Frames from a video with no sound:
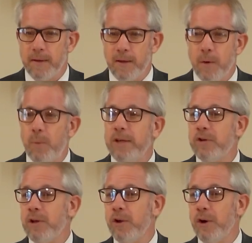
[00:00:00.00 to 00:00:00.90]
We
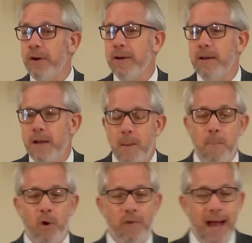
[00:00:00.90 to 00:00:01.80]
should learn
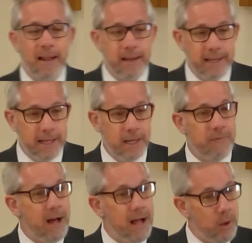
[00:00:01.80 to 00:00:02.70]
morality,
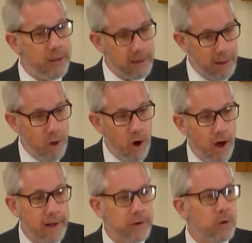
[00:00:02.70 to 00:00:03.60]
following the
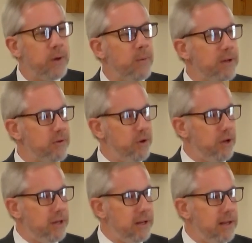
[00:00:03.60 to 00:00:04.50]
law and doing what's good